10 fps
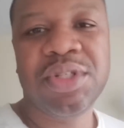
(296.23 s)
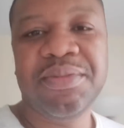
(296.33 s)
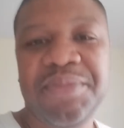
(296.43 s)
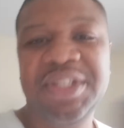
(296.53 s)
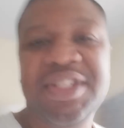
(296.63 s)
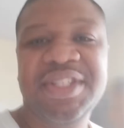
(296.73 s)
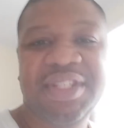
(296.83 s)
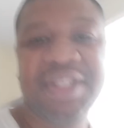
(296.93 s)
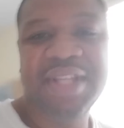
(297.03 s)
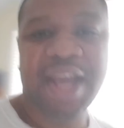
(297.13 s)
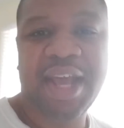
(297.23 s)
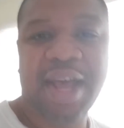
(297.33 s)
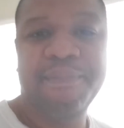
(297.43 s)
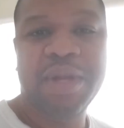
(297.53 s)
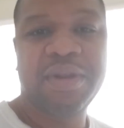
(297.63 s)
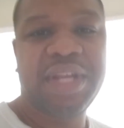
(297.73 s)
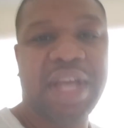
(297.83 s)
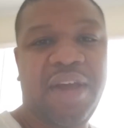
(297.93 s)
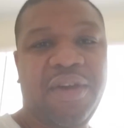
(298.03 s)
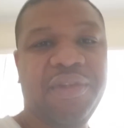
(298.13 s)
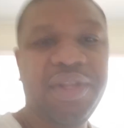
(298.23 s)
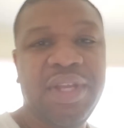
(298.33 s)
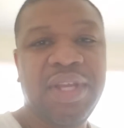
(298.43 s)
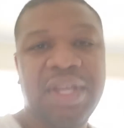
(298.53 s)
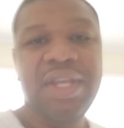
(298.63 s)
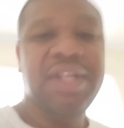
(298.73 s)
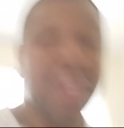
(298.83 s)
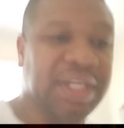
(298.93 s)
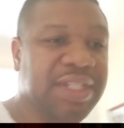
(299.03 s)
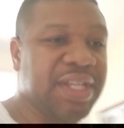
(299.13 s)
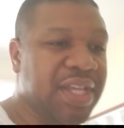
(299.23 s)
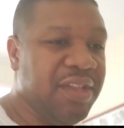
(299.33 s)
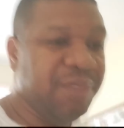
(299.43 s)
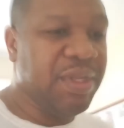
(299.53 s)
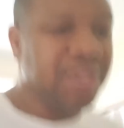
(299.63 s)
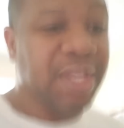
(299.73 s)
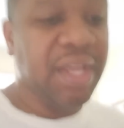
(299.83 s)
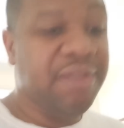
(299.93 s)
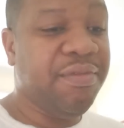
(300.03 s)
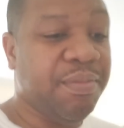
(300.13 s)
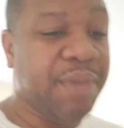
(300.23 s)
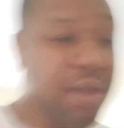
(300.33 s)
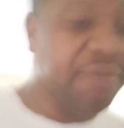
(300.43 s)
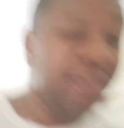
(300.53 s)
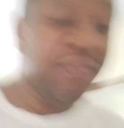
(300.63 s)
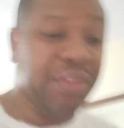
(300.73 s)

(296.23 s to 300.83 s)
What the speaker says: and businesses that got burnt down, Dr. King's been dead for about 50